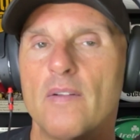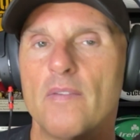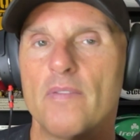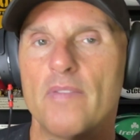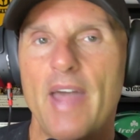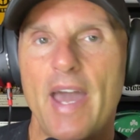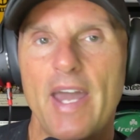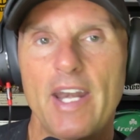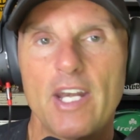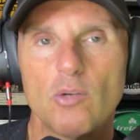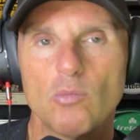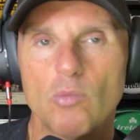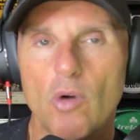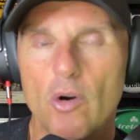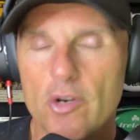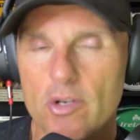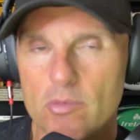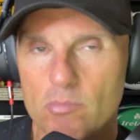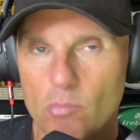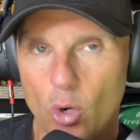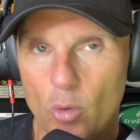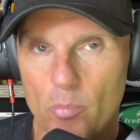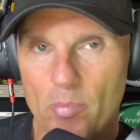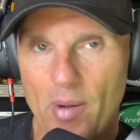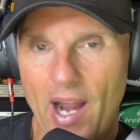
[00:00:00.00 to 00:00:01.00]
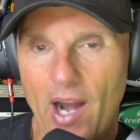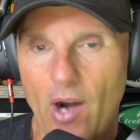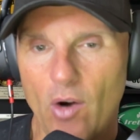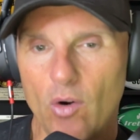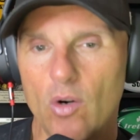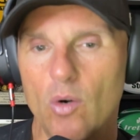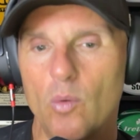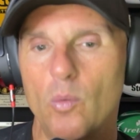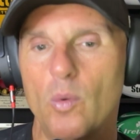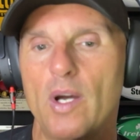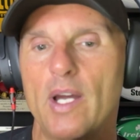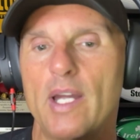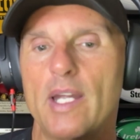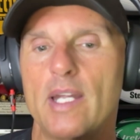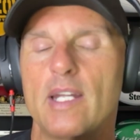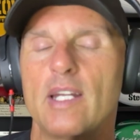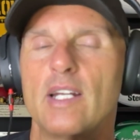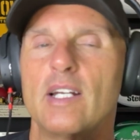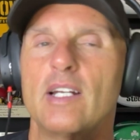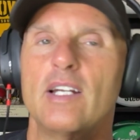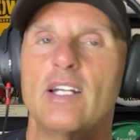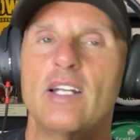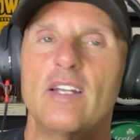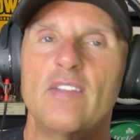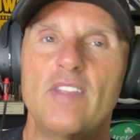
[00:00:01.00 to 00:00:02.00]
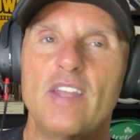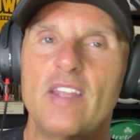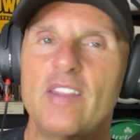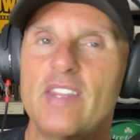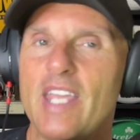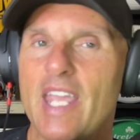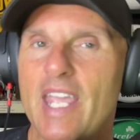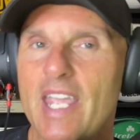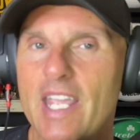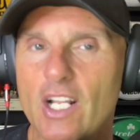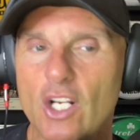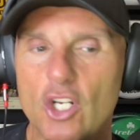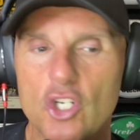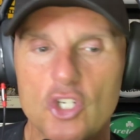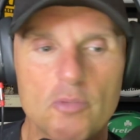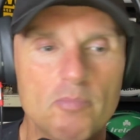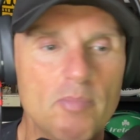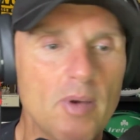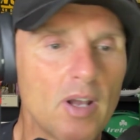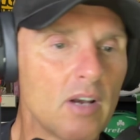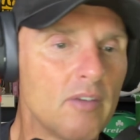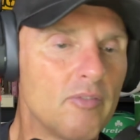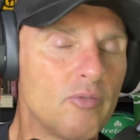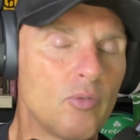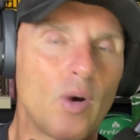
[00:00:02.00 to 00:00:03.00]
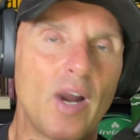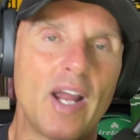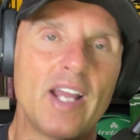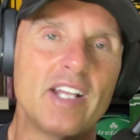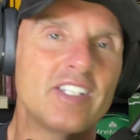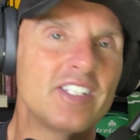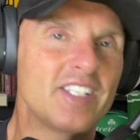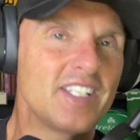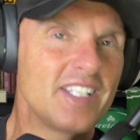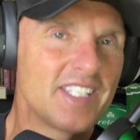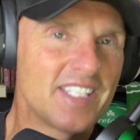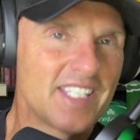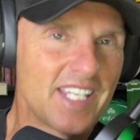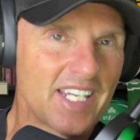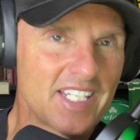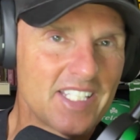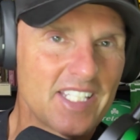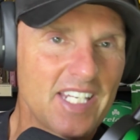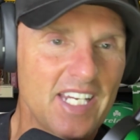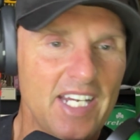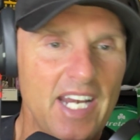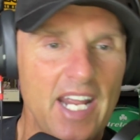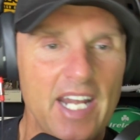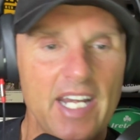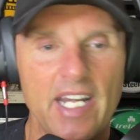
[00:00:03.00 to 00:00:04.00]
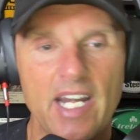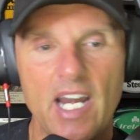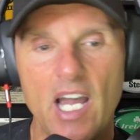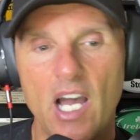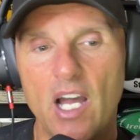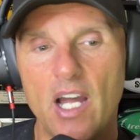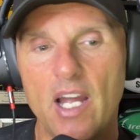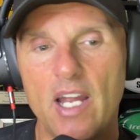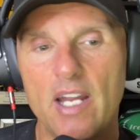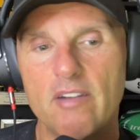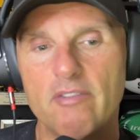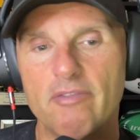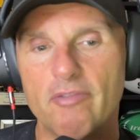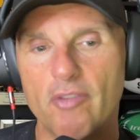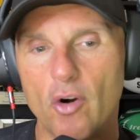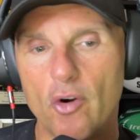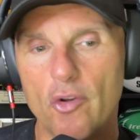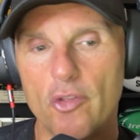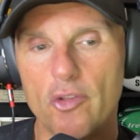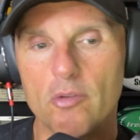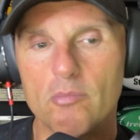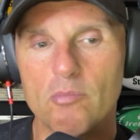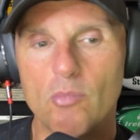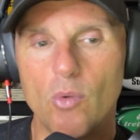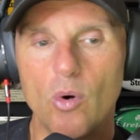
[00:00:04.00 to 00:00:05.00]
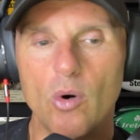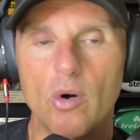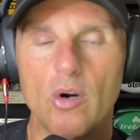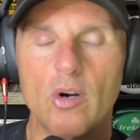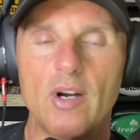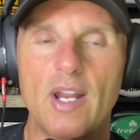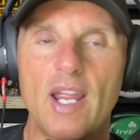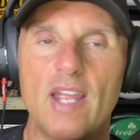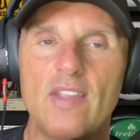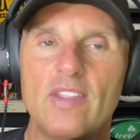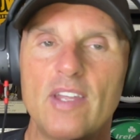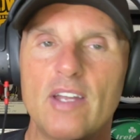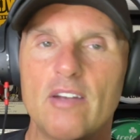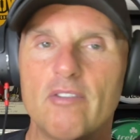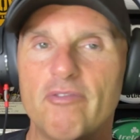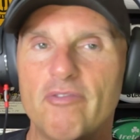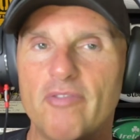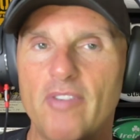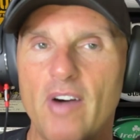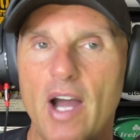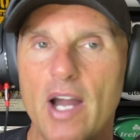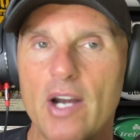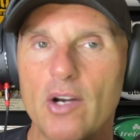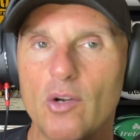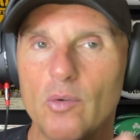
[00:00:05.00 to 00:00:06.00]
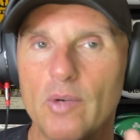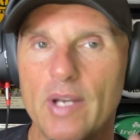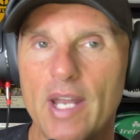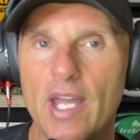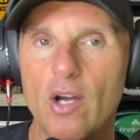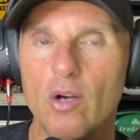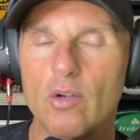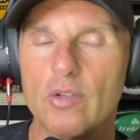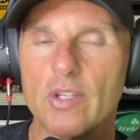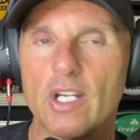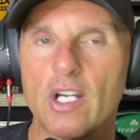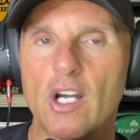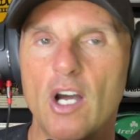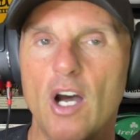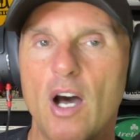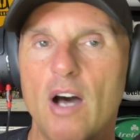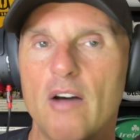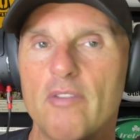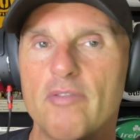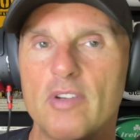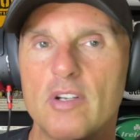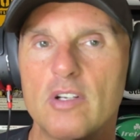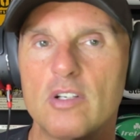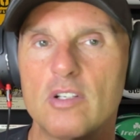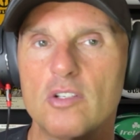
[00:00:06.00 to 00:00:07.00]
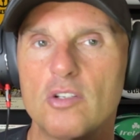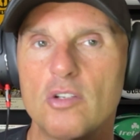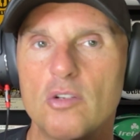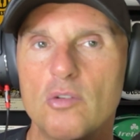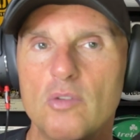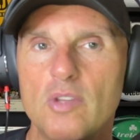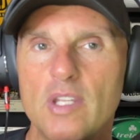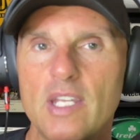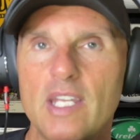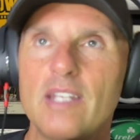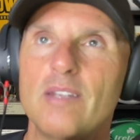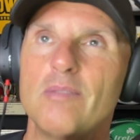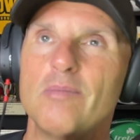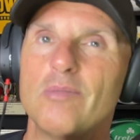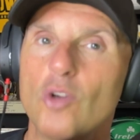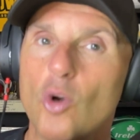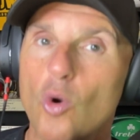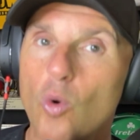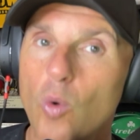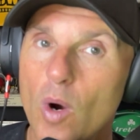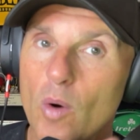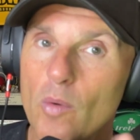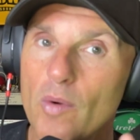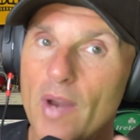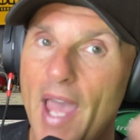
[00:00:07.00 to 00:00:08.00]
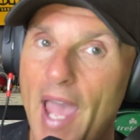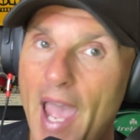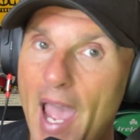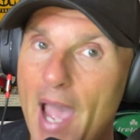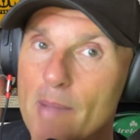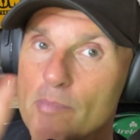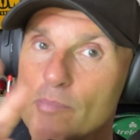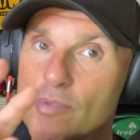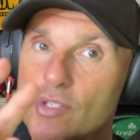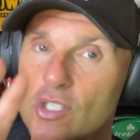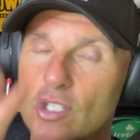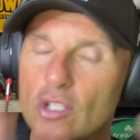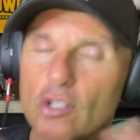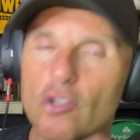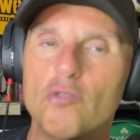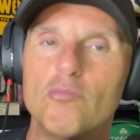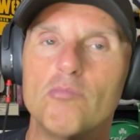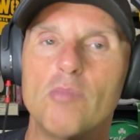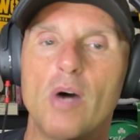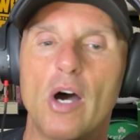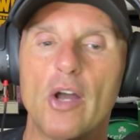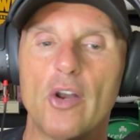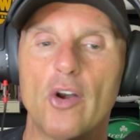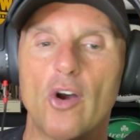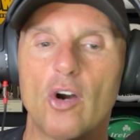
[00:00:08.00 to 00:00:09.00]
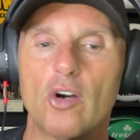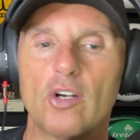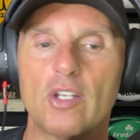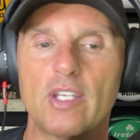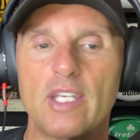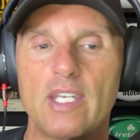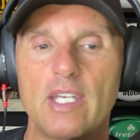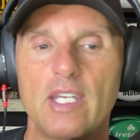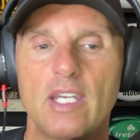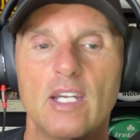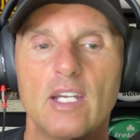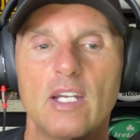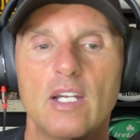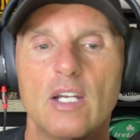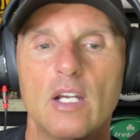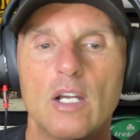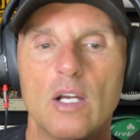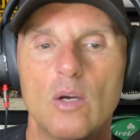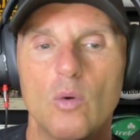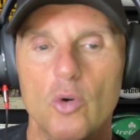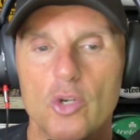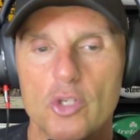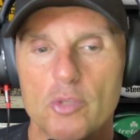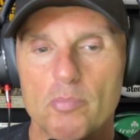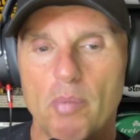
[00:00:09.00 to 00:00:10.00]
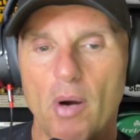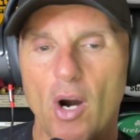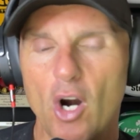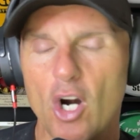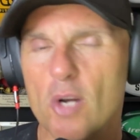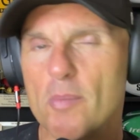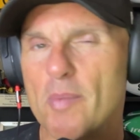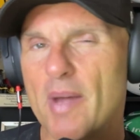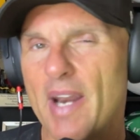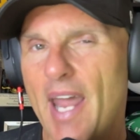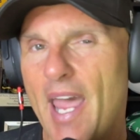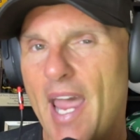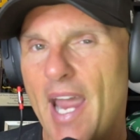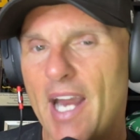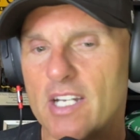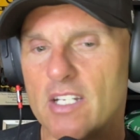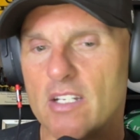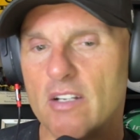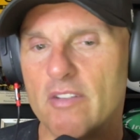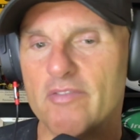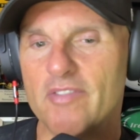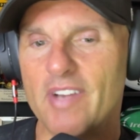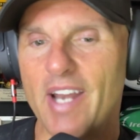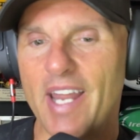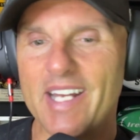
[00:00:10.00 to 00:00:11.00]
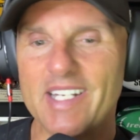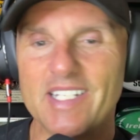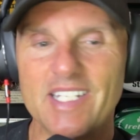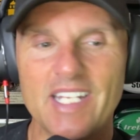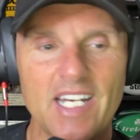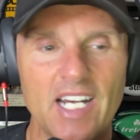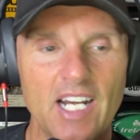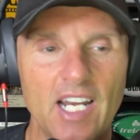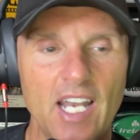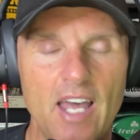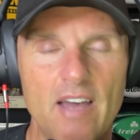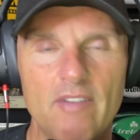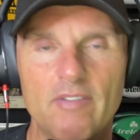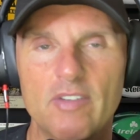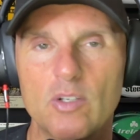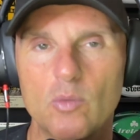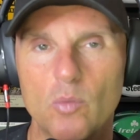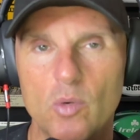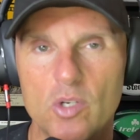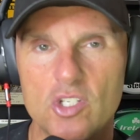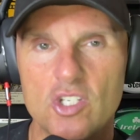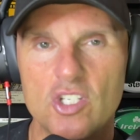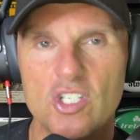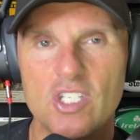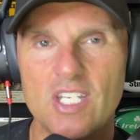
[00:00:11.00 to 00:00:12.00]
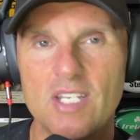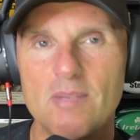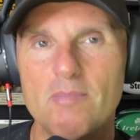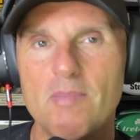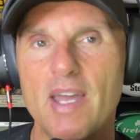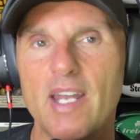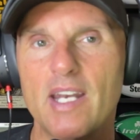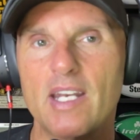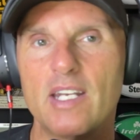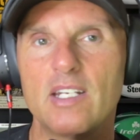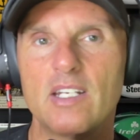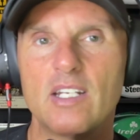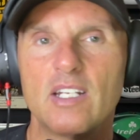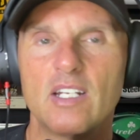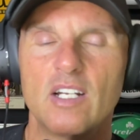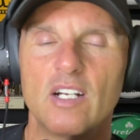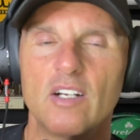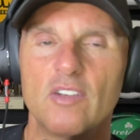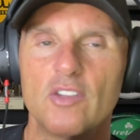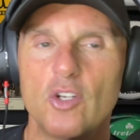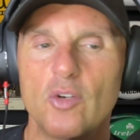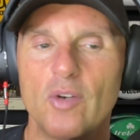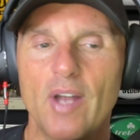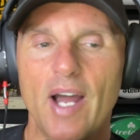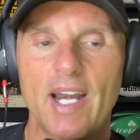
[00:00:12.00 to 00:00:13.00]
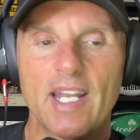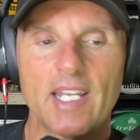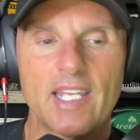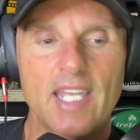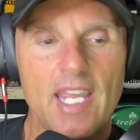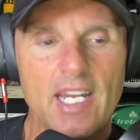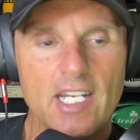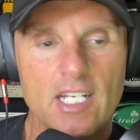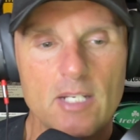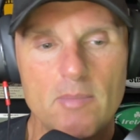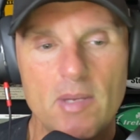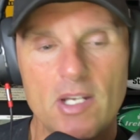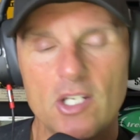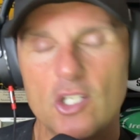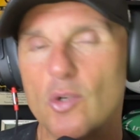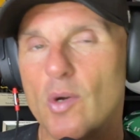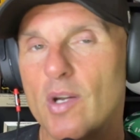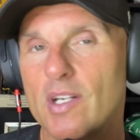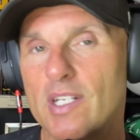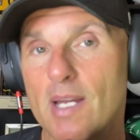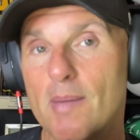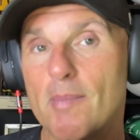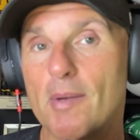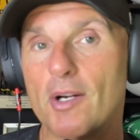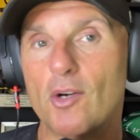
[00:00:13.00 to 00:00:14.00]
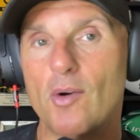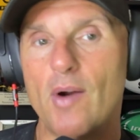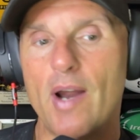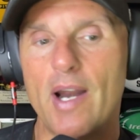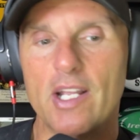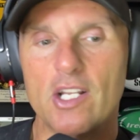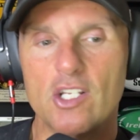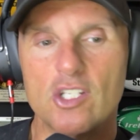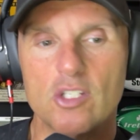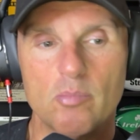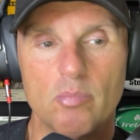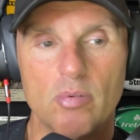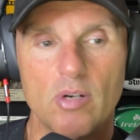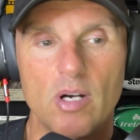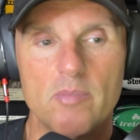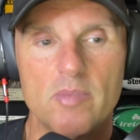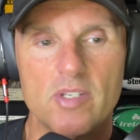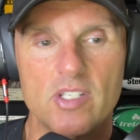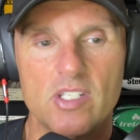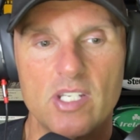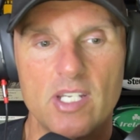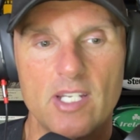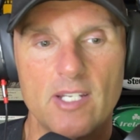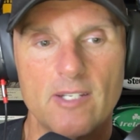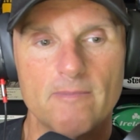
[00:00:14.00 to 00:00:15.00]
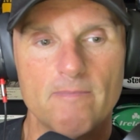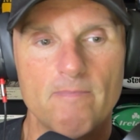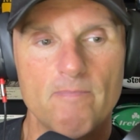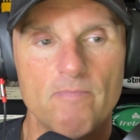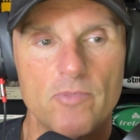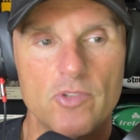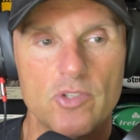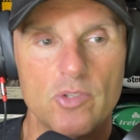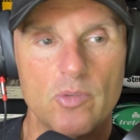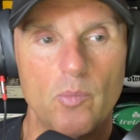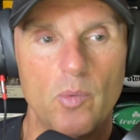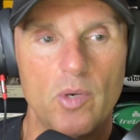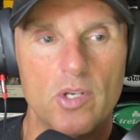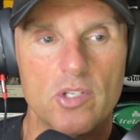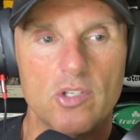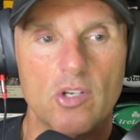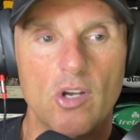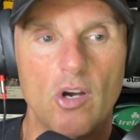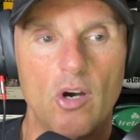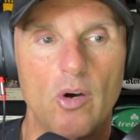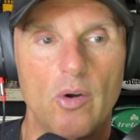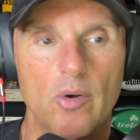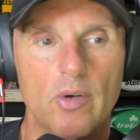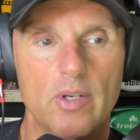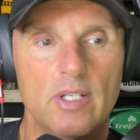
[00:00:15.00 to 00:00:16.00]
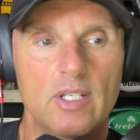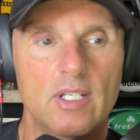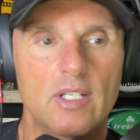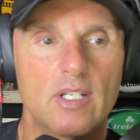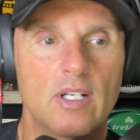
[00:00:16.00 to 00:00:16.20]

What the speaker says: That eroded more power away. Then the English Bill of Rights in 1689, furthermore, and then final nail in the coffin to the, quote, absolute monarchy was Parliament Act of 1911, which cemented the United Kingdom into a democratic supremacy. This is what it's called.